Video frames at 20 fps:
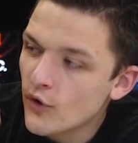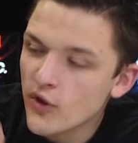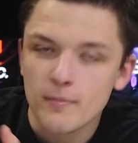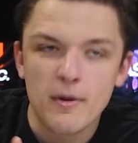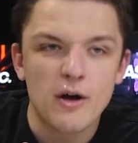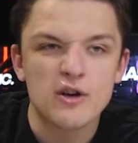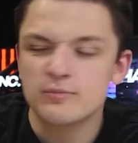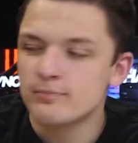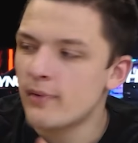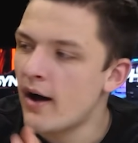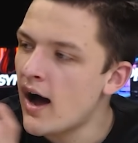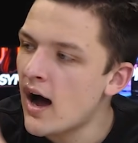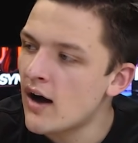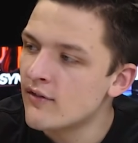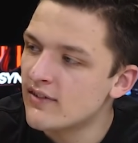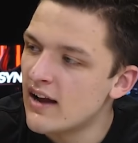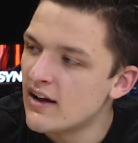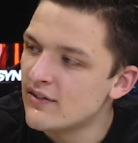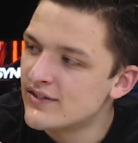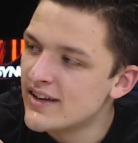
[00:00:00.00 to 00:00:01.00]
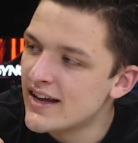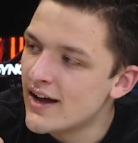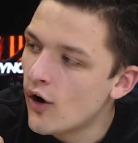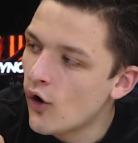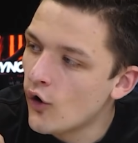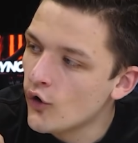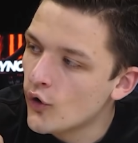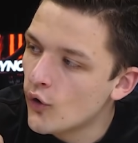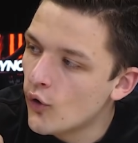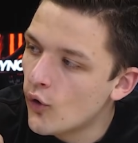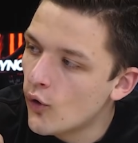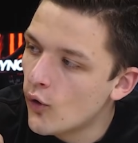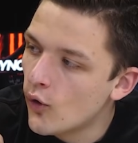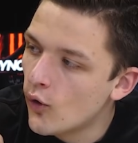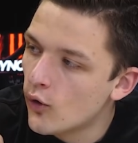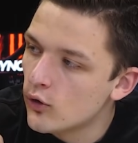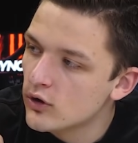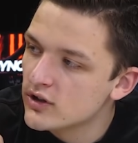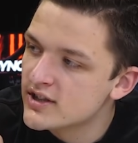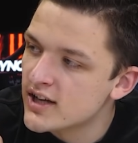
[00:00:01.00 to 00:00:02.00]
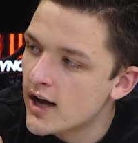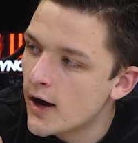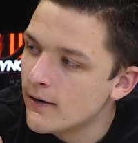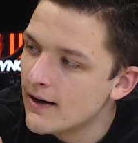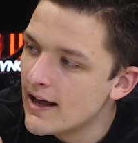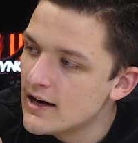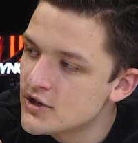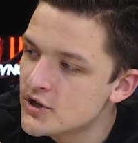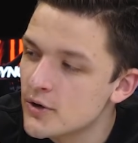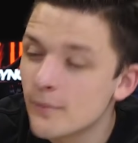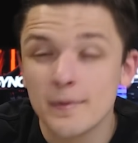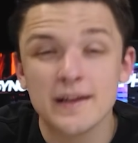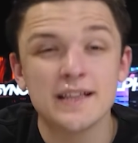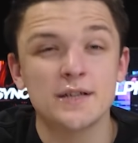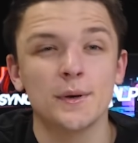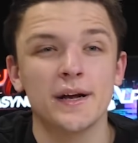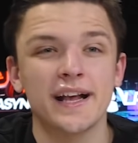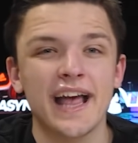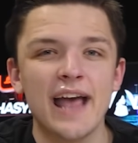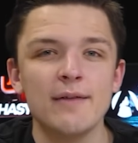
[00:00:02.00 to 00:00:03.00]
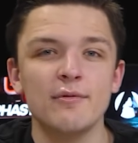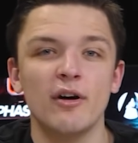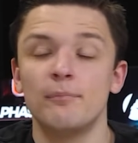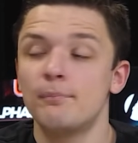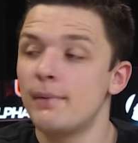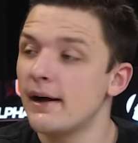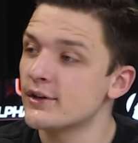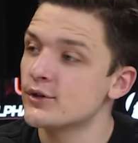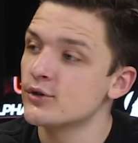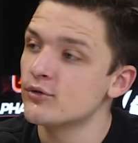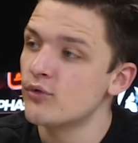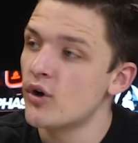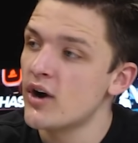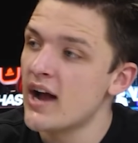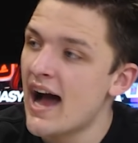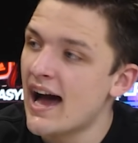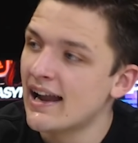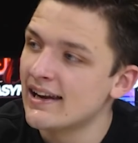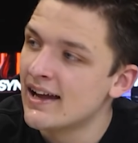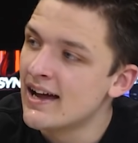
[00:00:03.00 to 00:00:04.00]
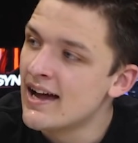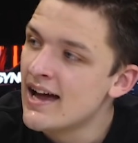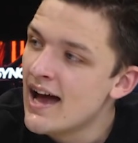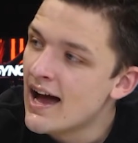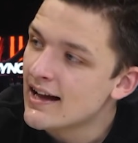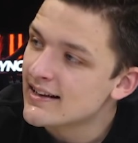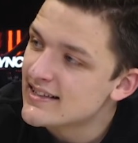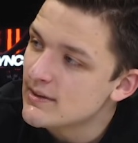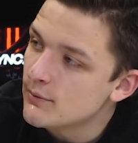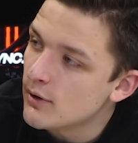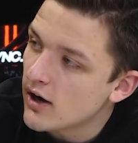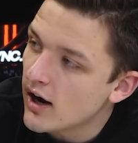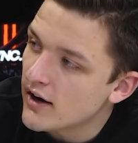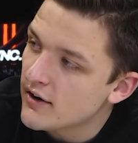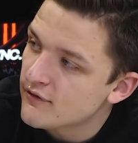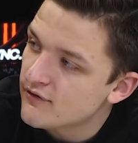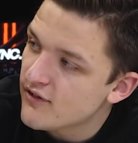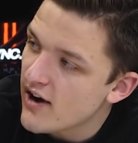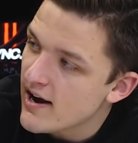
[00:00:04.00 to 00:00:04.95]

for the most part I've left it on auto. Let's jump into a game of Battle Royale and see what kind of